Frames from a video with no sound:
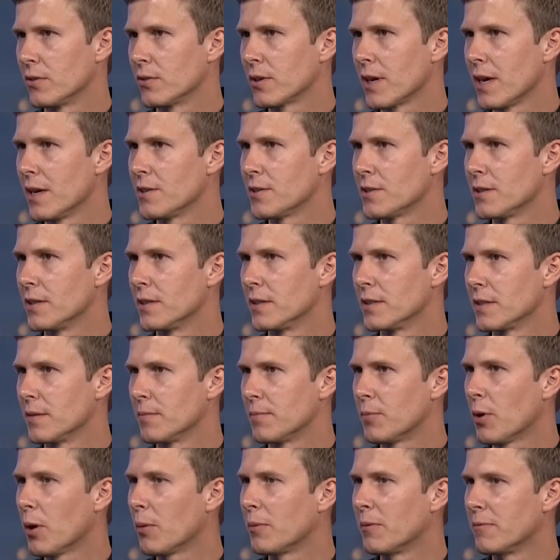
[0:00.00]
location. The
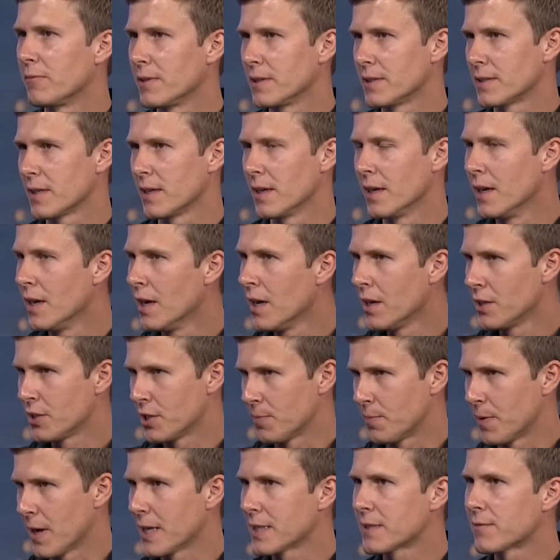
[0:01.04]
problem with uh, G
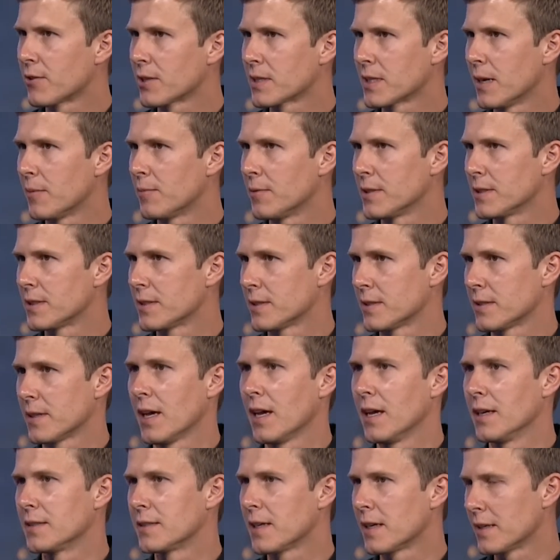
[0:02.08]
P S, for example, is,
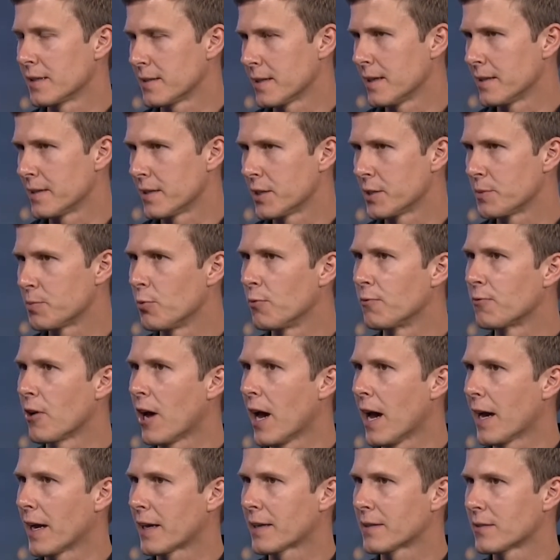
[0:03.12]
is that it's easily spoofed or
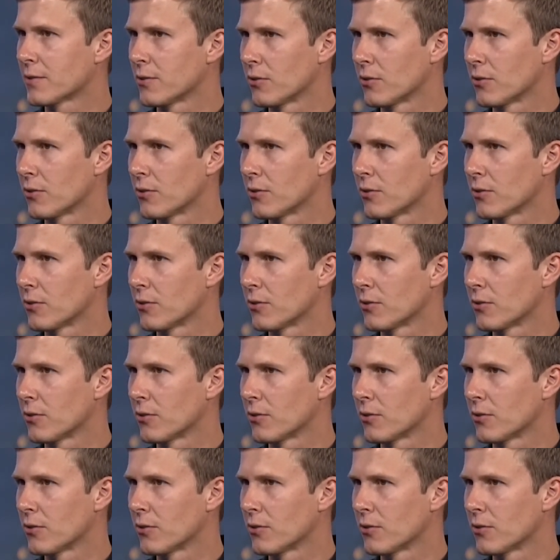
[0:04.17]
hacked.